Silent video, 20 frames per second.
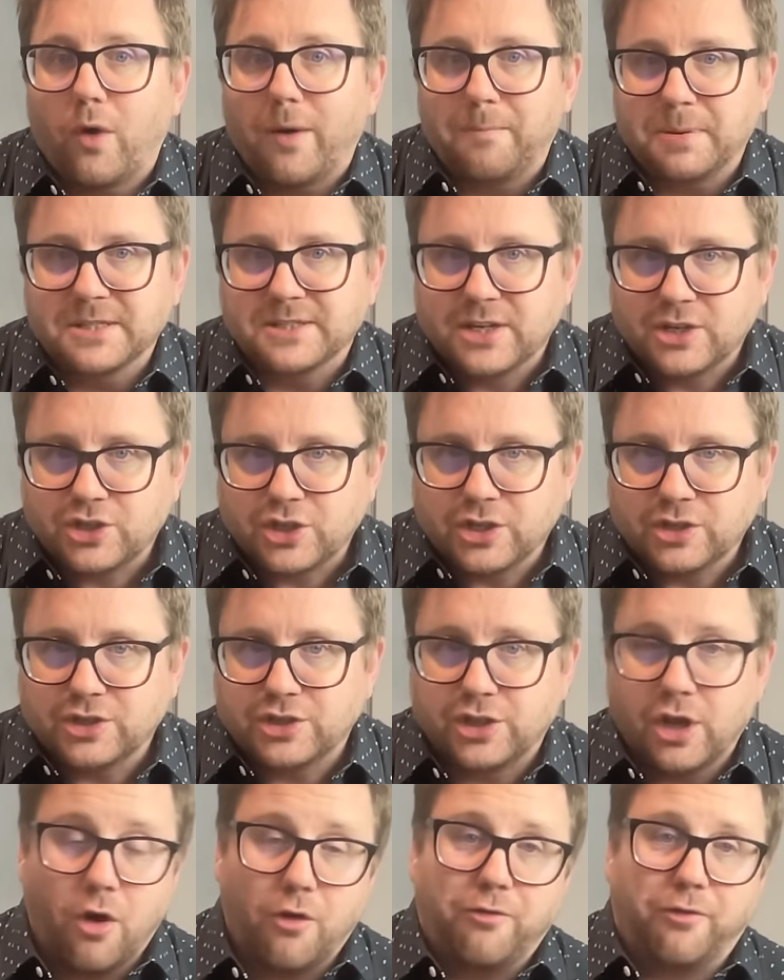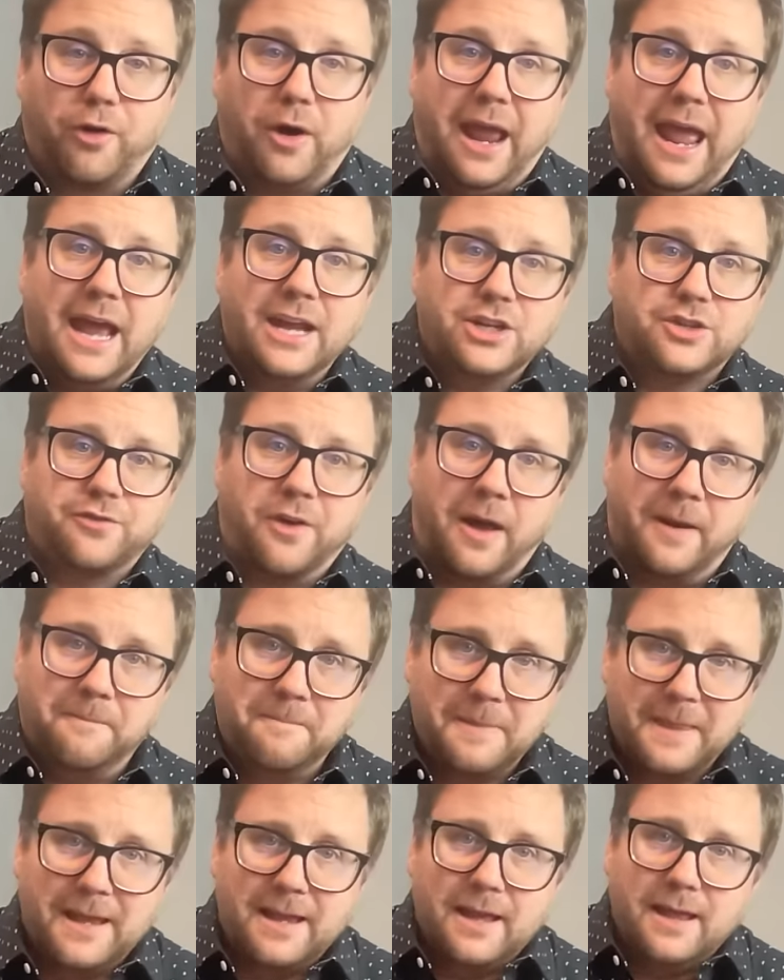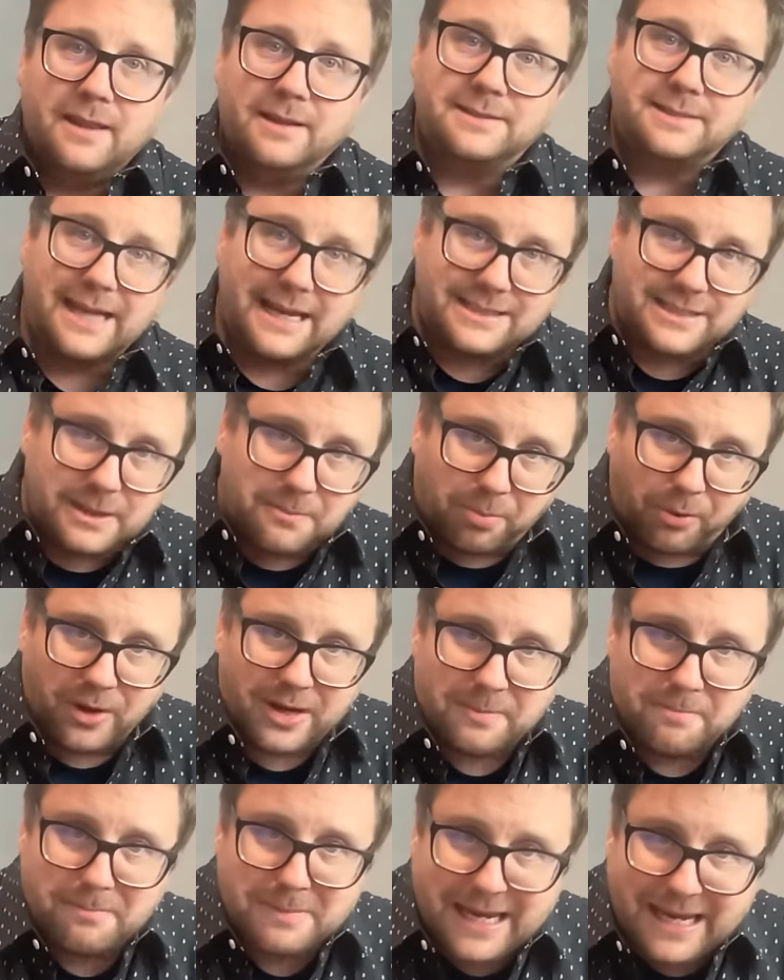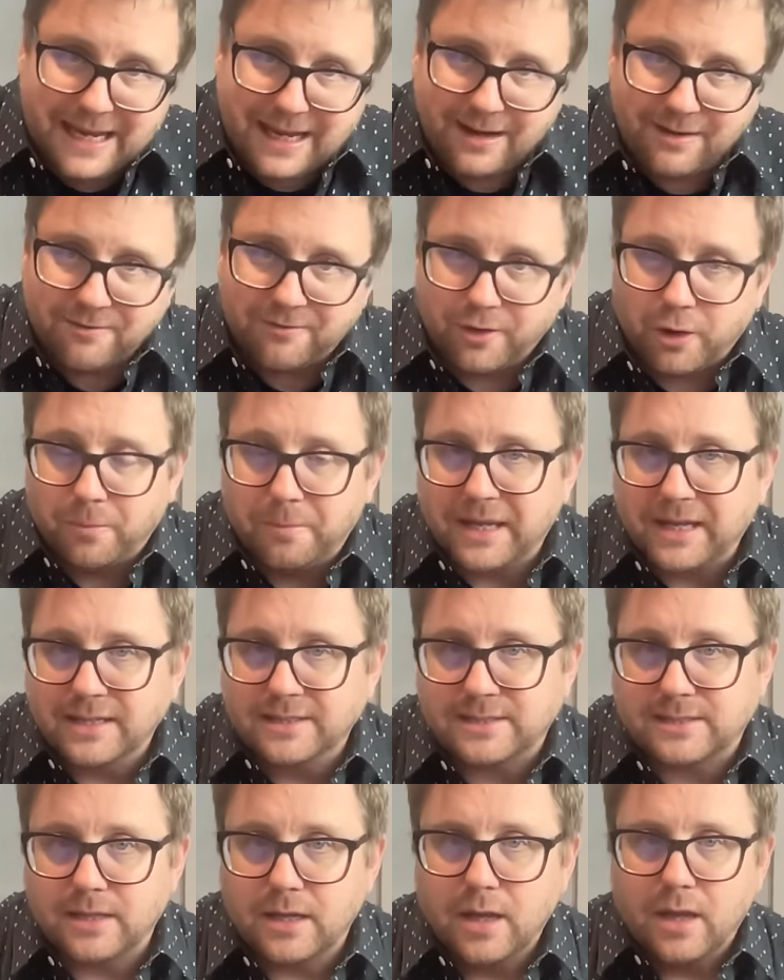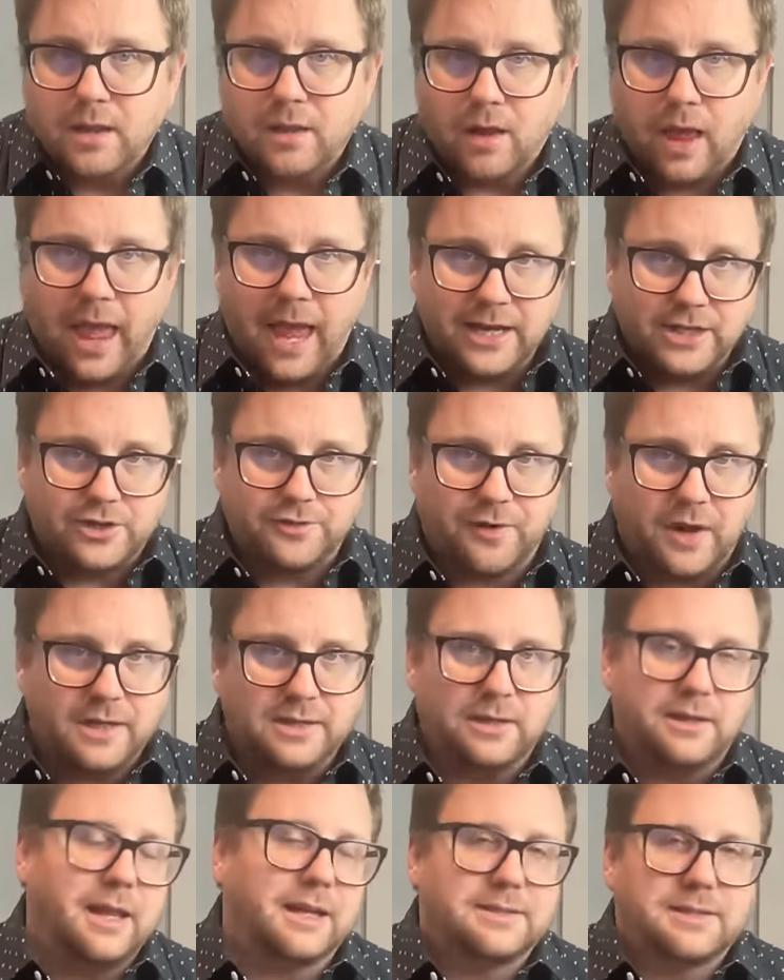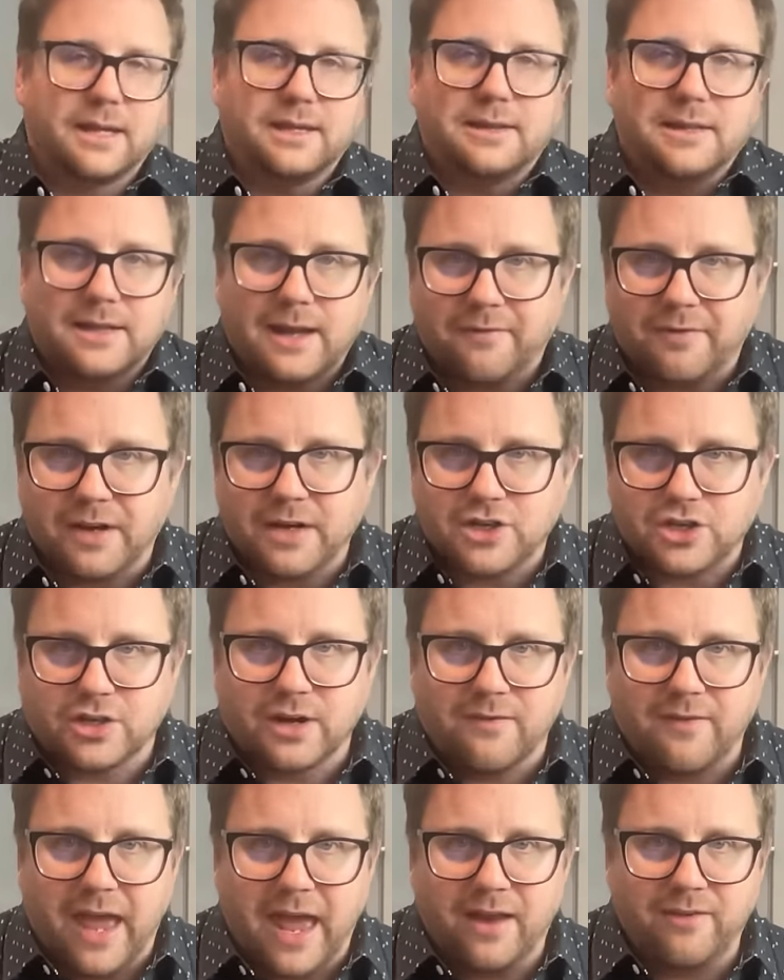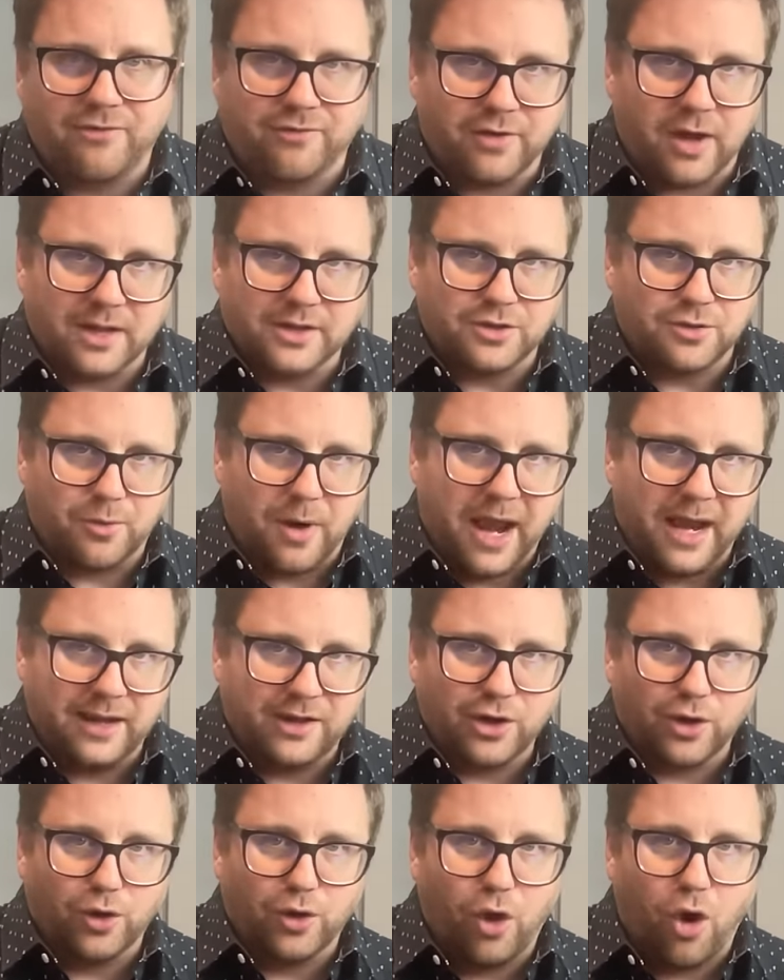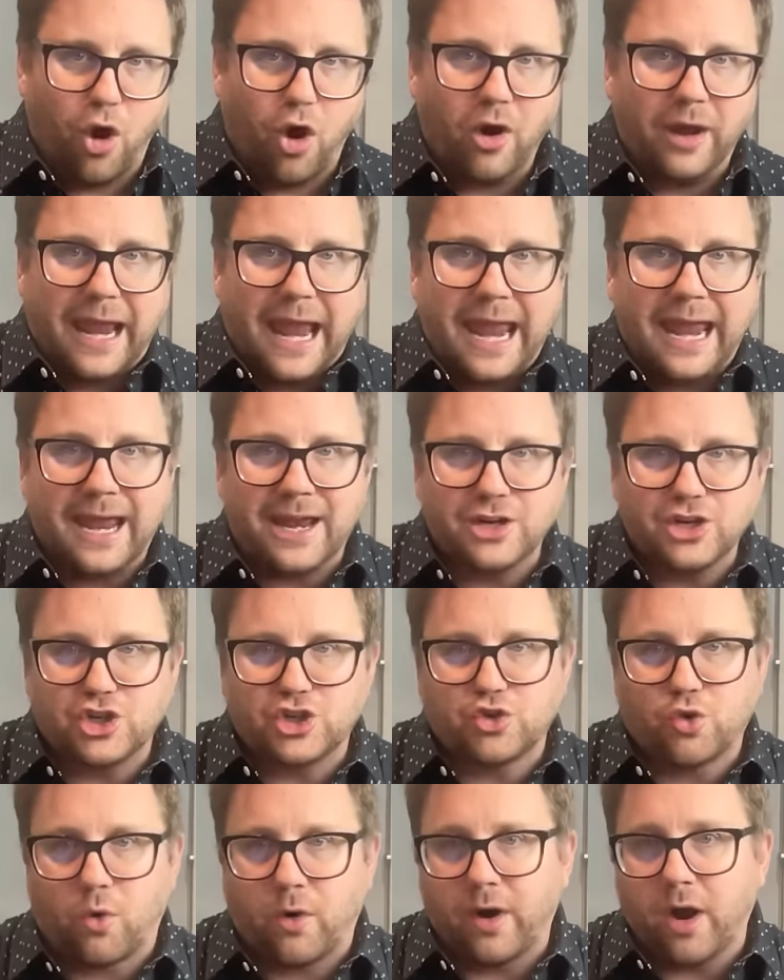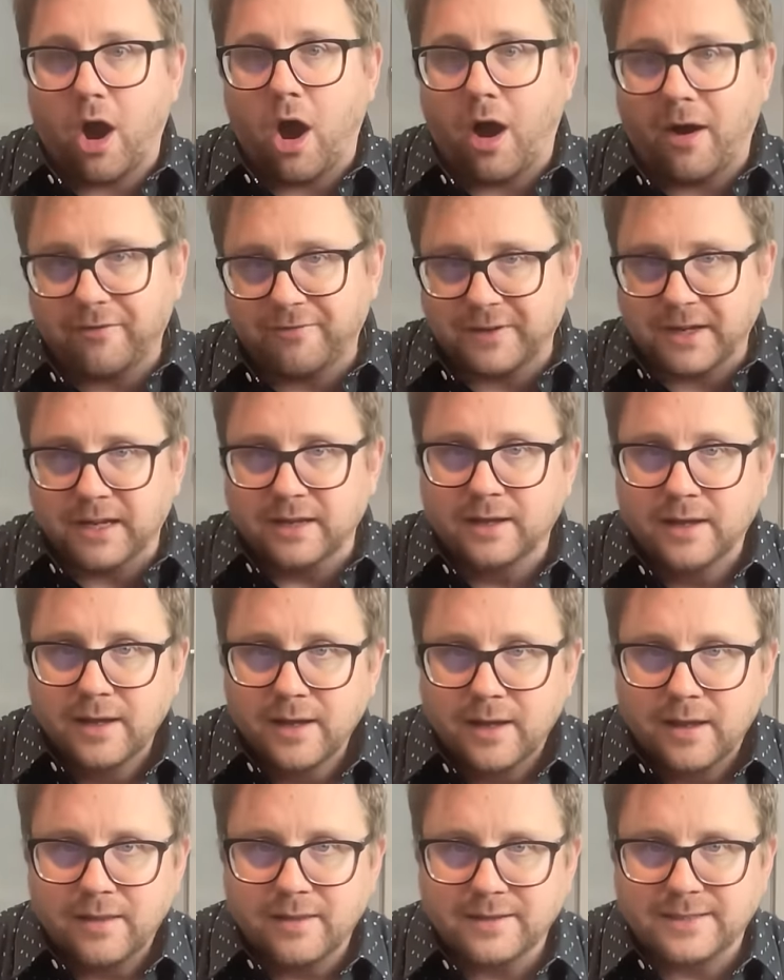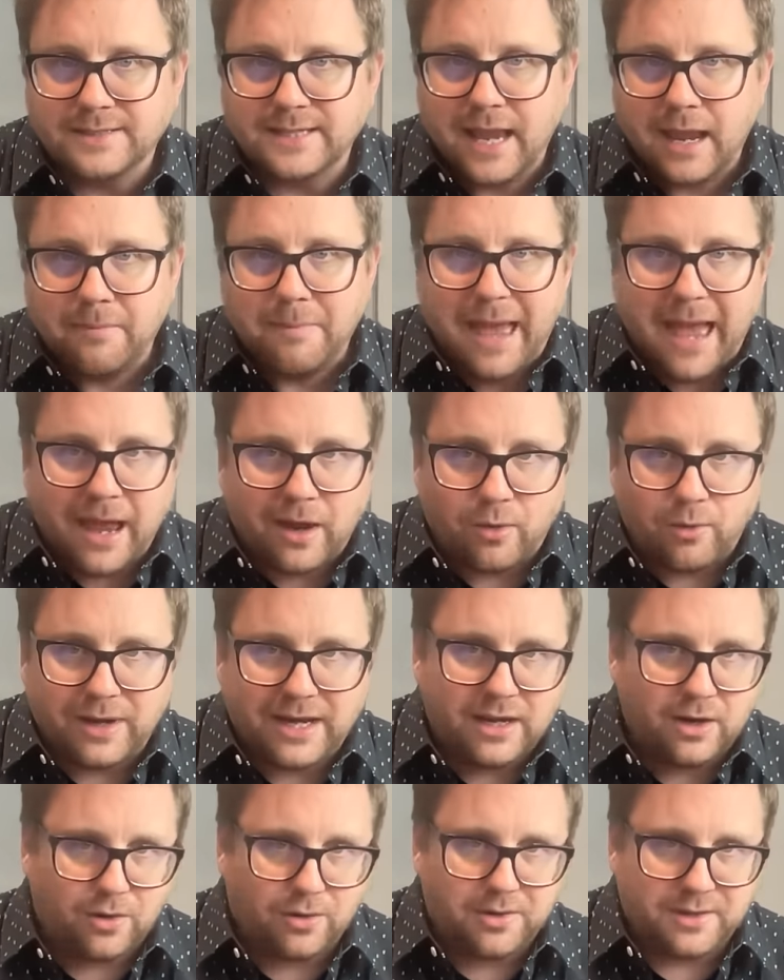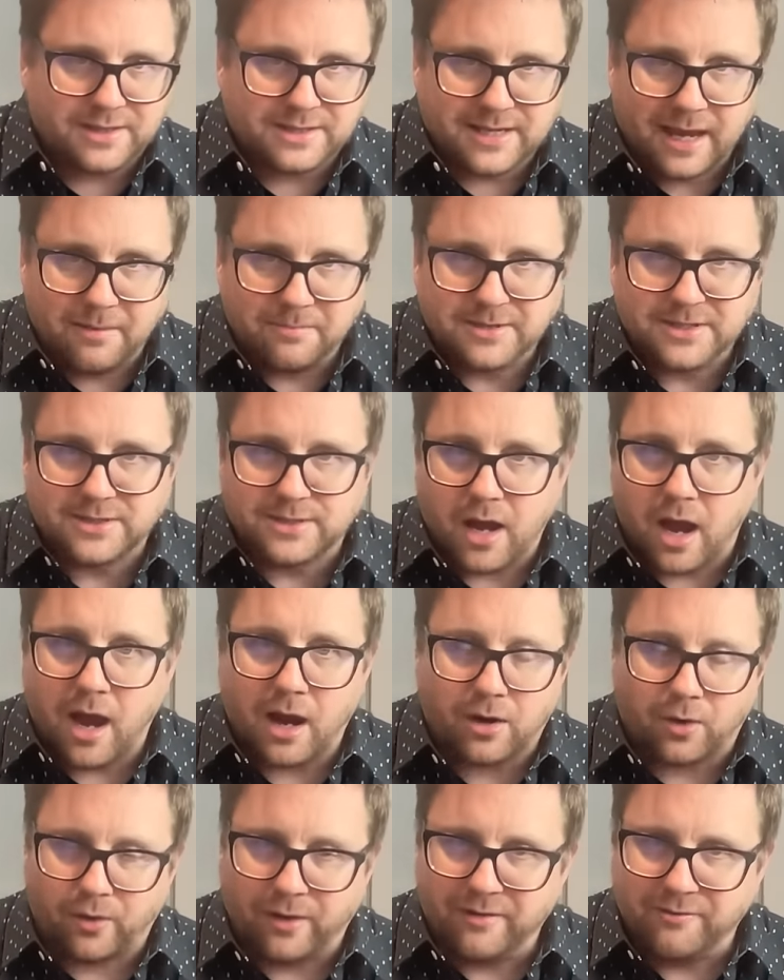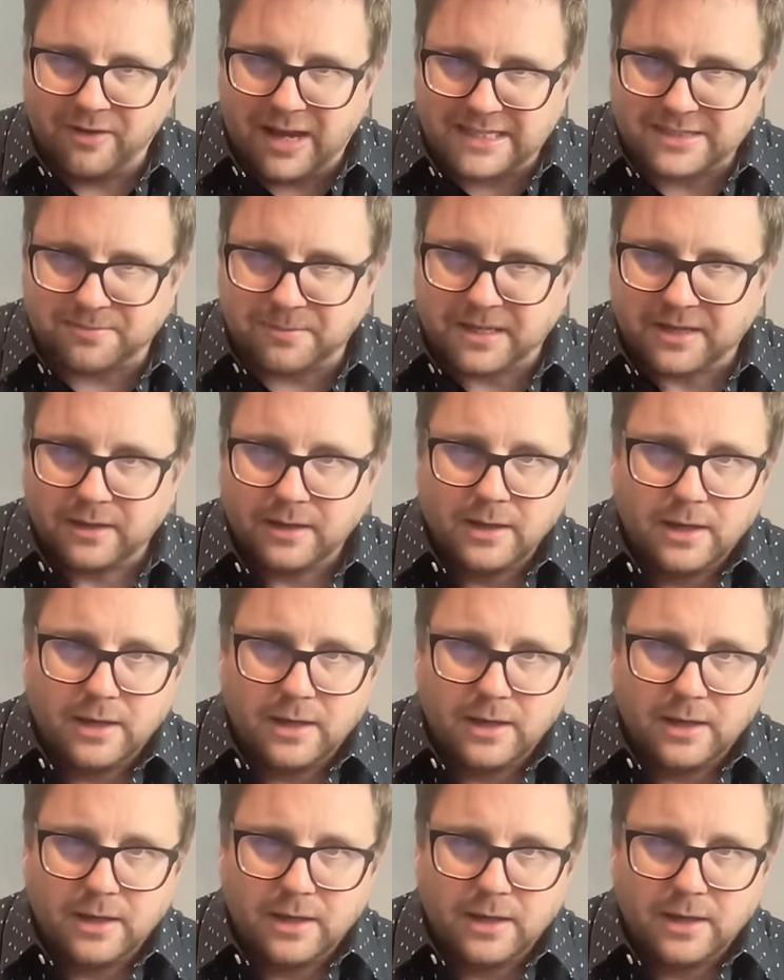positions. So for a hedge fund, this is actually pretty meaningful because hedge fund, that's like the definition of a hedge fund, right? You're long and short, often the same equity or the same stock or investment.